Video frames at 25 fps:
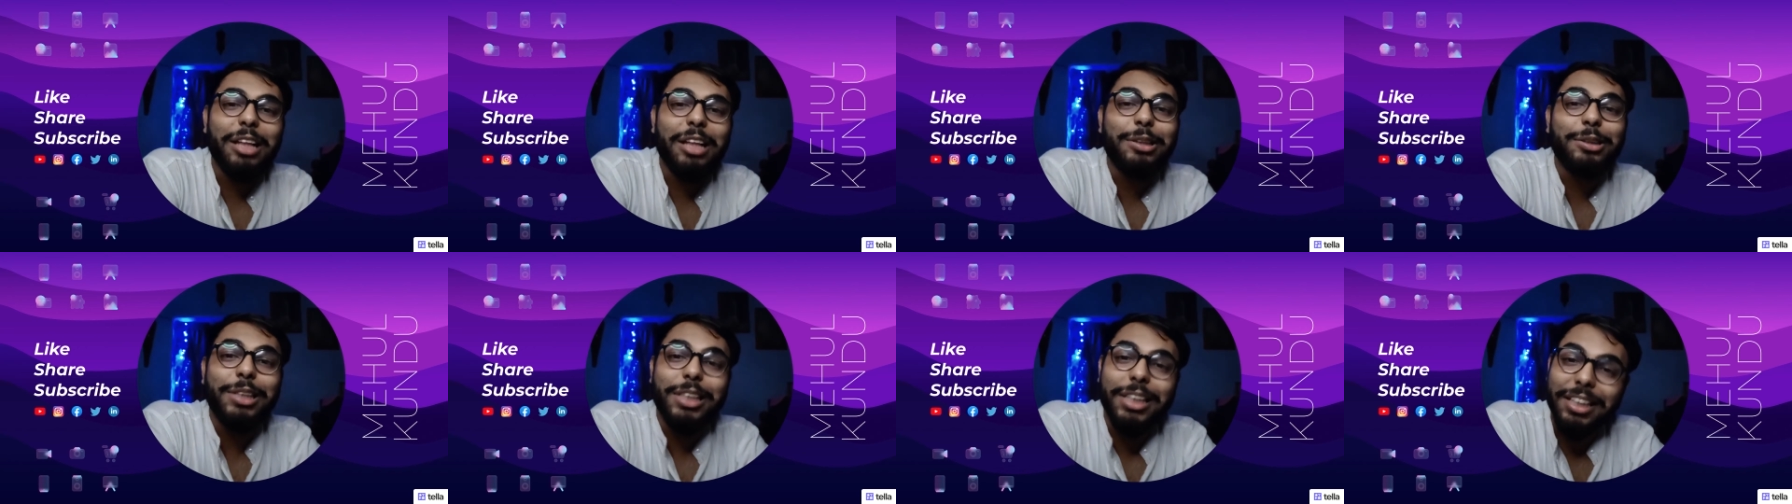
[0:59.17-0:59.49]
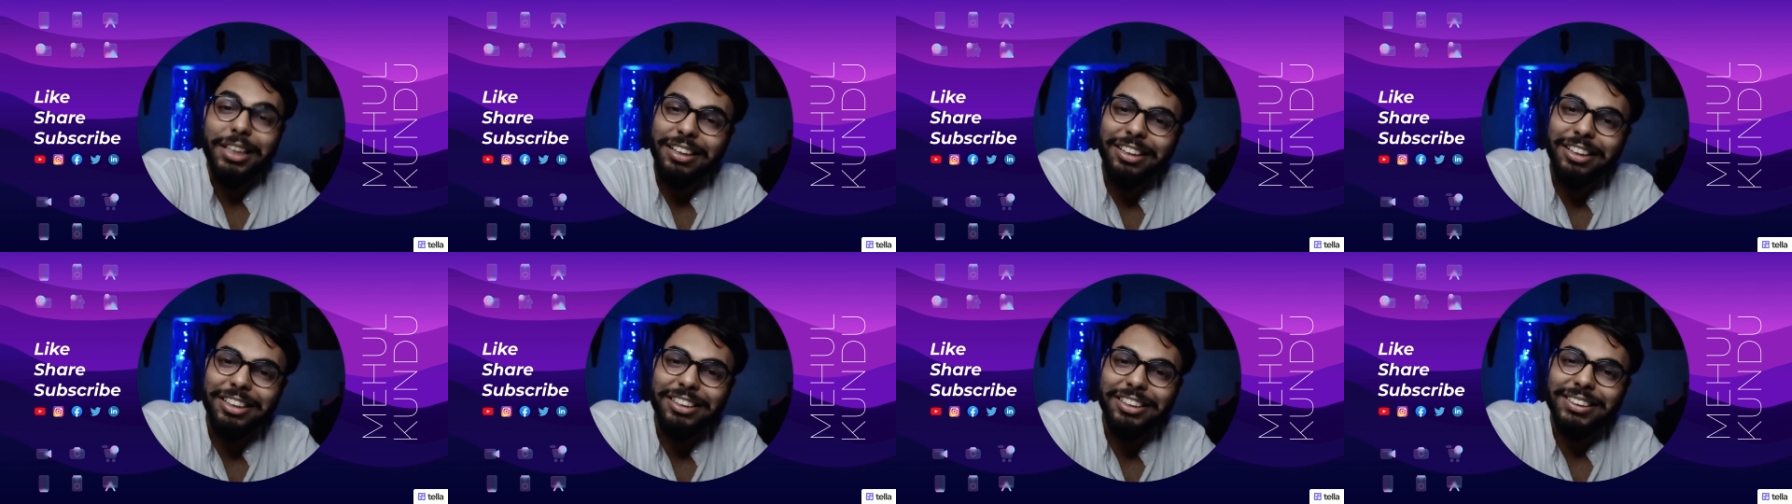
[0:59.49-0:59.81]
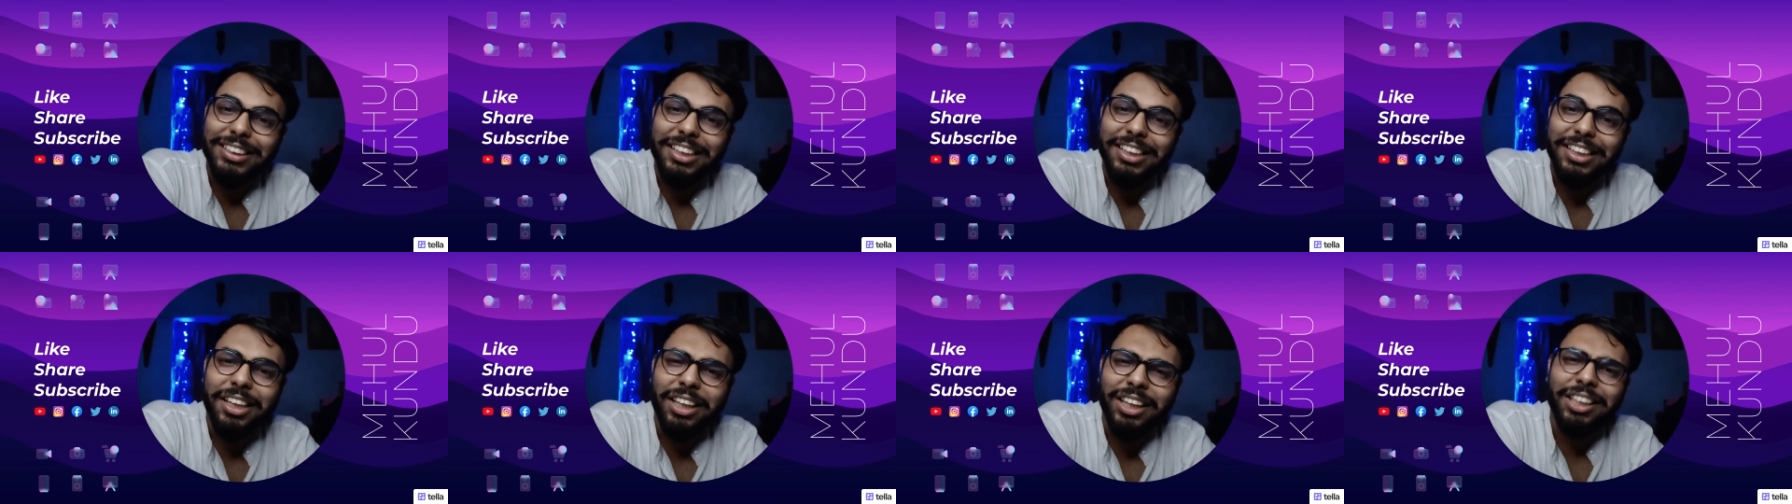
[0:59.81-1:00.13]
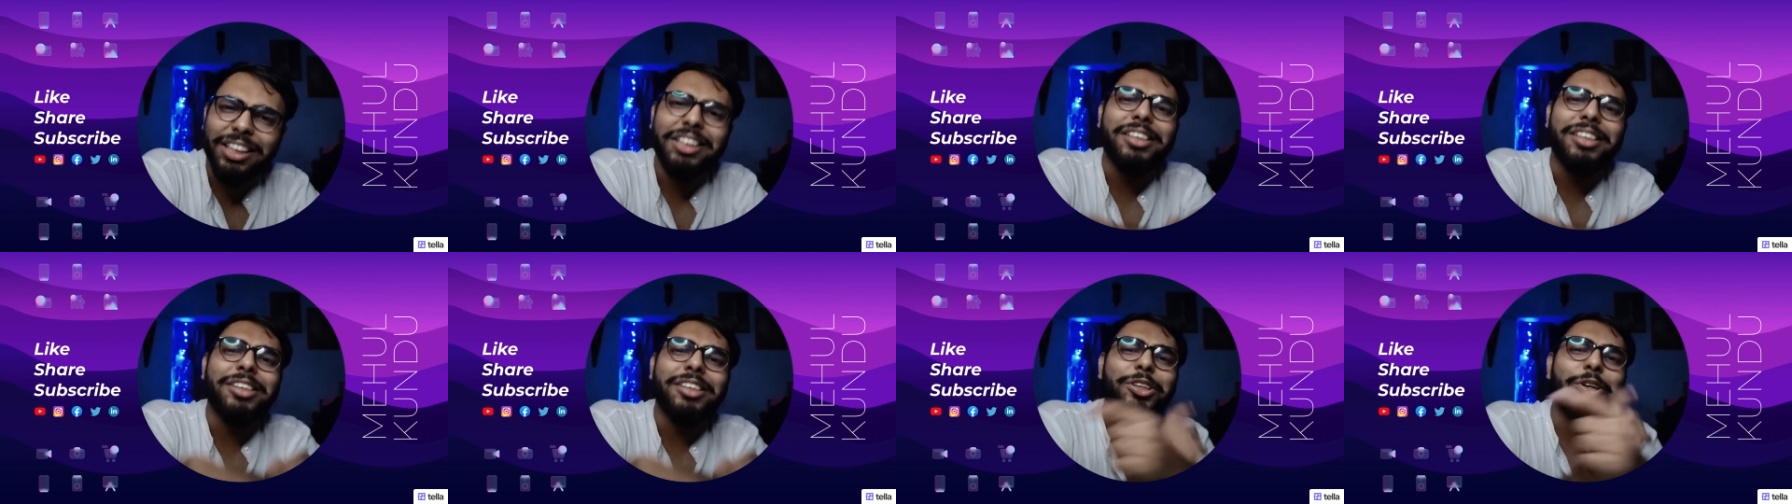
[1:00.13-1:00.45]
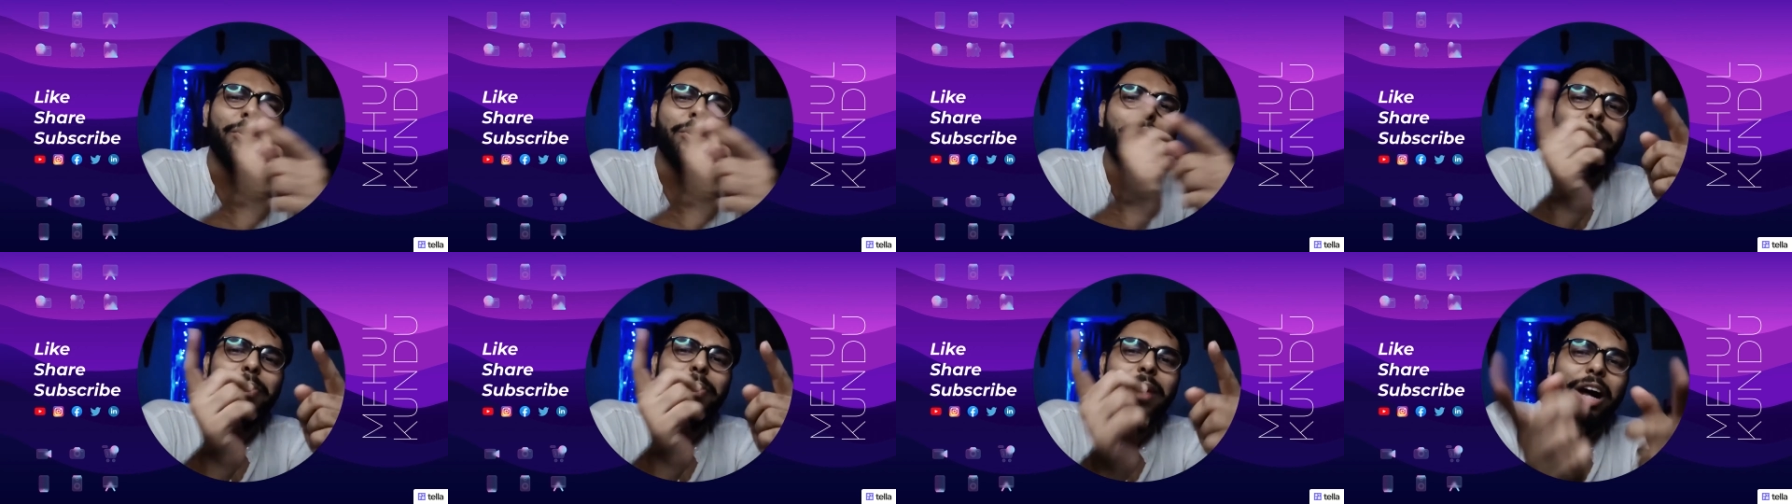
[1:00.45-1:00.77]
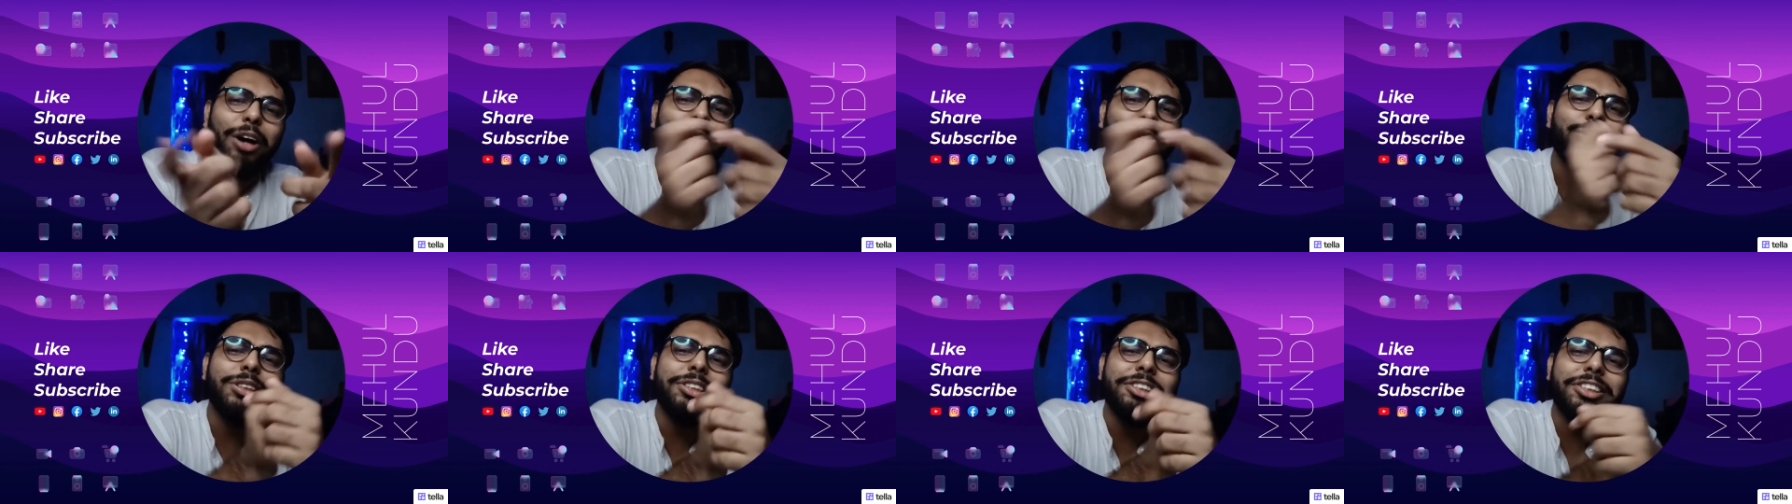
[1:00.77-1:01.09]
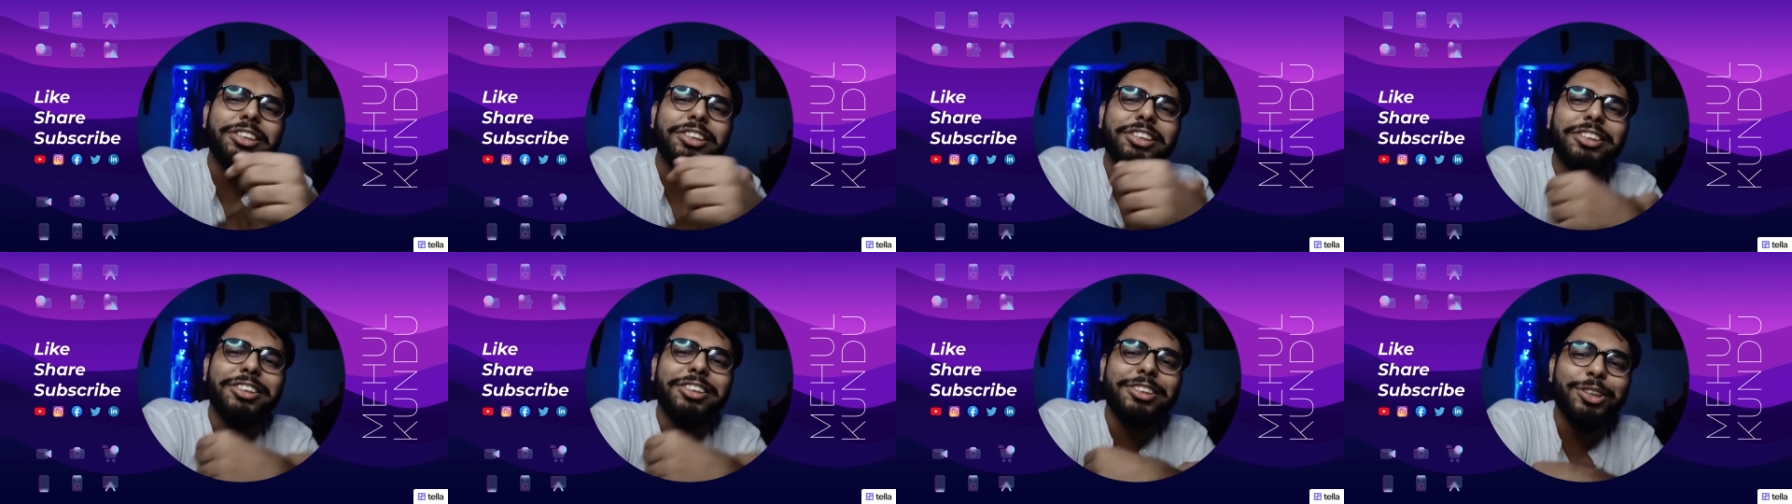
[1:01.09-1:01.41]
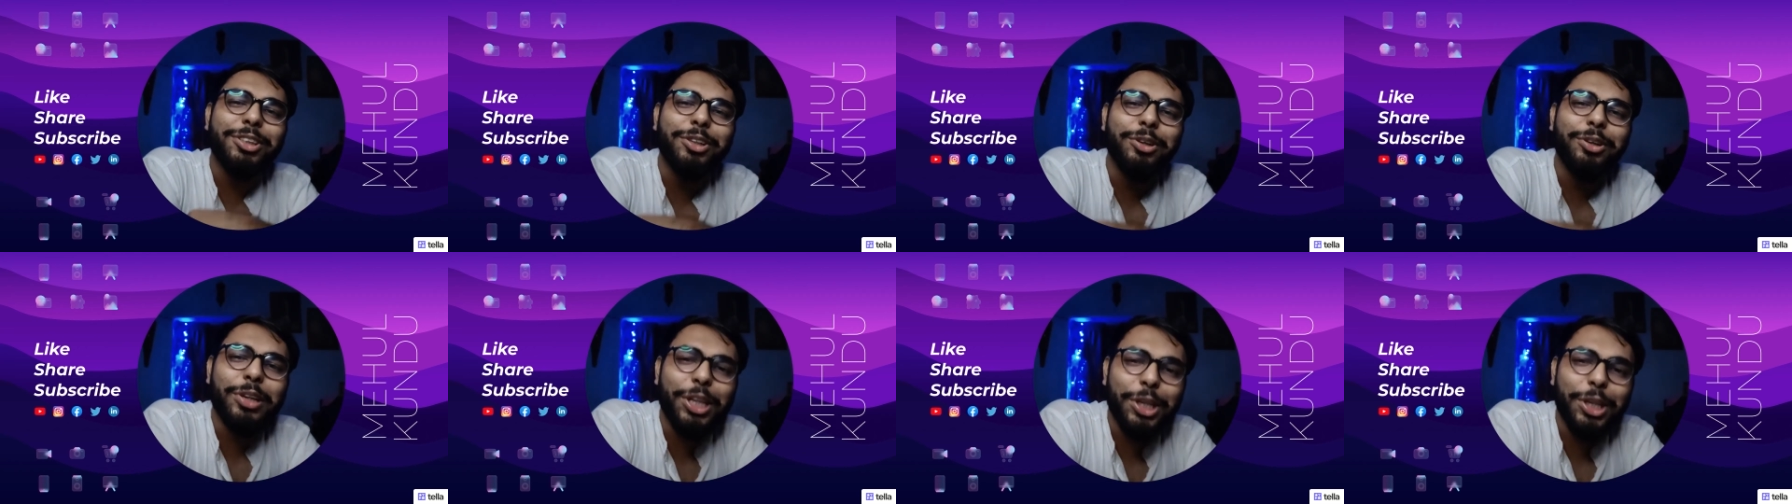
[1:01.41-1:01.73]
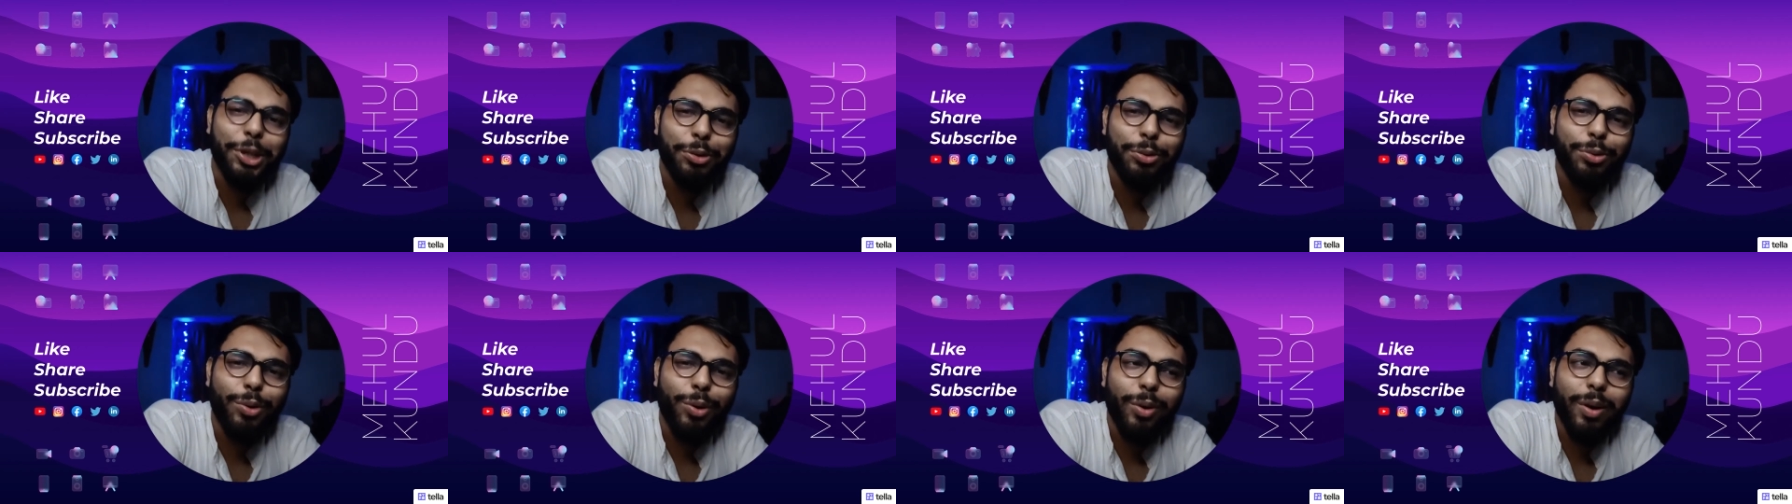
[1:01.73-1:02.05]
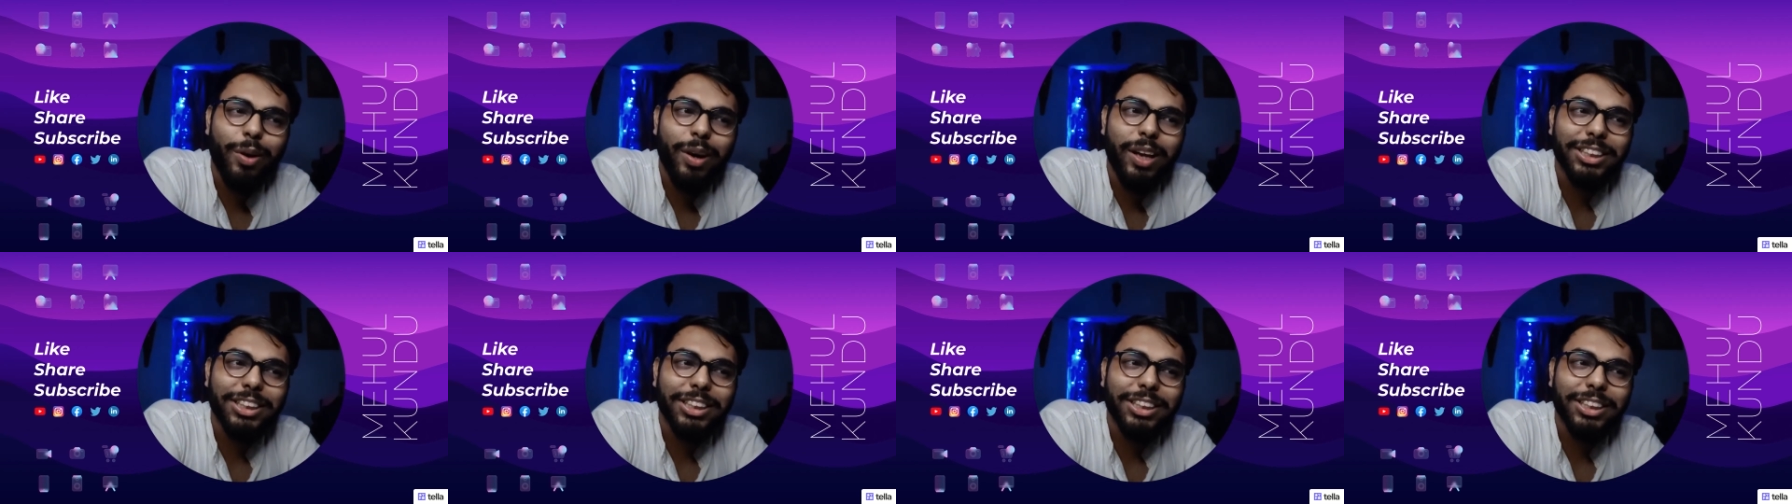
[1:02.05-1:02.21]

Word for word: and they are saying your browser is your new